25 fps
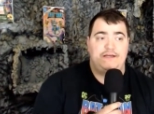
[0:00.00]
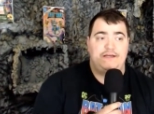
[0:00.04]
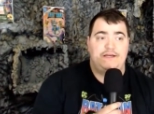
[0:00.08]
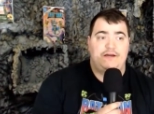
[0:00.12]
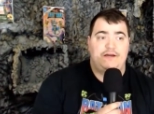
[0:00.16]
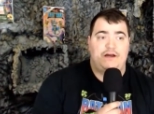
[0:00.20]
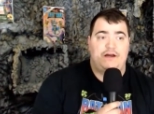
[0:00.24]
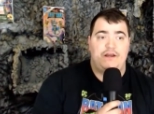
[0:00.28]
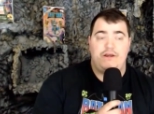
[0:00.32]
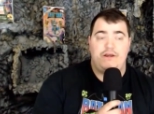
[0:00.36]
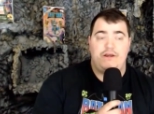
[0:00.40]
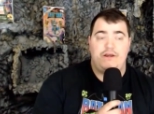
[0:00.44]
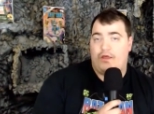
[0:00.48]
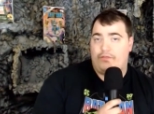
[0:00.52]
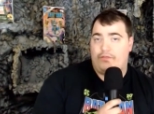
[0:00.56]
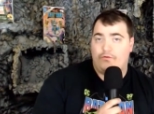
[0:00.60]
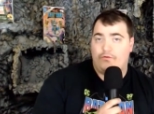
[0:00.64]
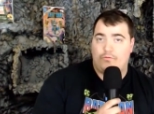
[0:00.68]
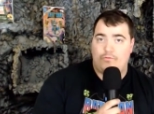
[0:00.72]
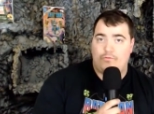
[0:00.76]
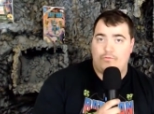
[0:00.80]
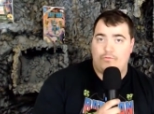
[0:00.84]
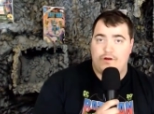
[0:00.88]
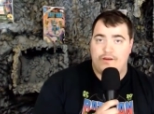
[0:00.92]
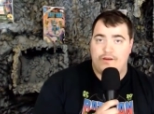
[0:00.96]
Another
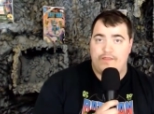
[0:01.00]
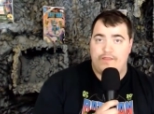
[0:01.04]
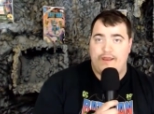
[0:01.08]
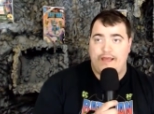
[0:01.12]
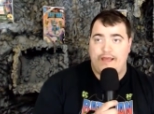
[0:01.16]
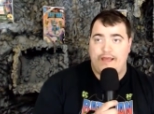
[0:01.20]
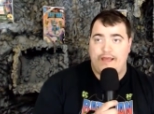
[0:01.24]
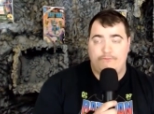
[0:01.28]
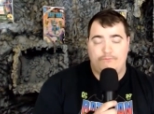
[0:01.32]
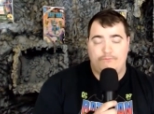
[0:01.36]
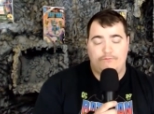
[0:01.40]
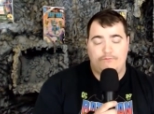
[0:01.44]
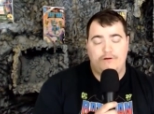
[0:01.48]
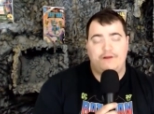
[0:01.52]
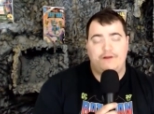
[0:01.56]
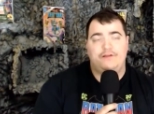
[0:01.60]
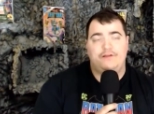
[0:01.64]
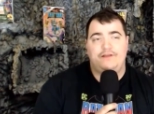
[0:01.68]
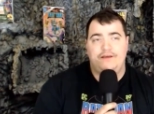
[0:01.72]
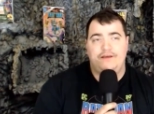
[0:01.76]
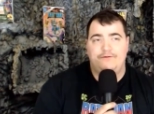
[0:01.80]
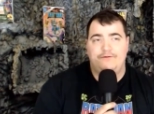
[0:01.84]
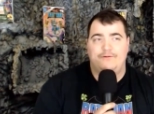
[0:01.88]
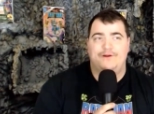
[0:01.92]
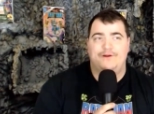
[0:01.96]
one that I
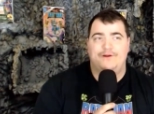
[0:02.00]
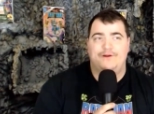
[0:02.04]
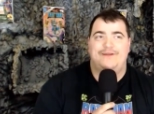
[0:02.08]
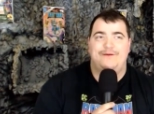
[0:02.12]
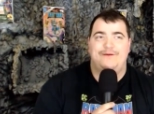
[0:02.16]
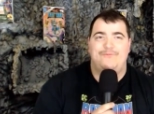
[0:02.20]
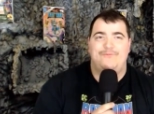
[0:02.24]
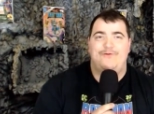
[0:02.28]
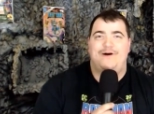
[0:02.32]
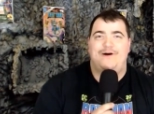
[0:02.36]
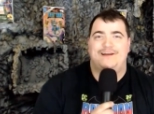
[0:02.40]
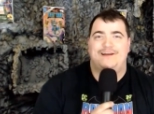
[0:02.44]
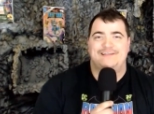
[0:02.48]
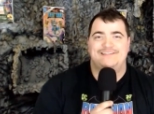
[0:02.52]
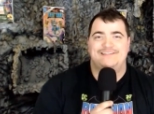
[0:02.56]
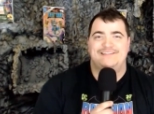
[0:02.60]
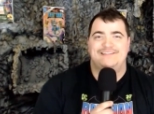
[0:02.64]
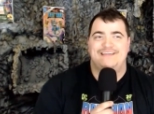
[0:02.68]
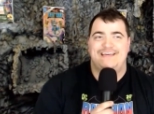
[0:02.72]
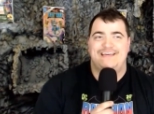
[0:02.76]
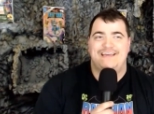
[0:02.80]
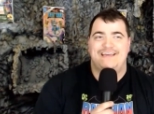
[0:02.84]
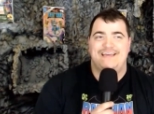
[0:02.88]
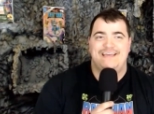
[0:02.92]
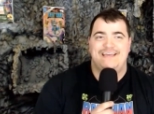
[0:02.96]
really, really want to
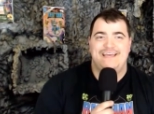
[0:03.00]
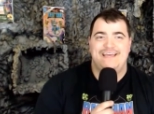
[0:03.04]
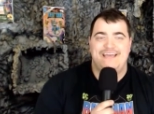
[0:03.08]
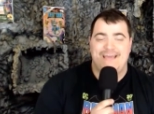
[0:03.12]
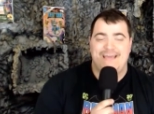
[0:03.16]
see,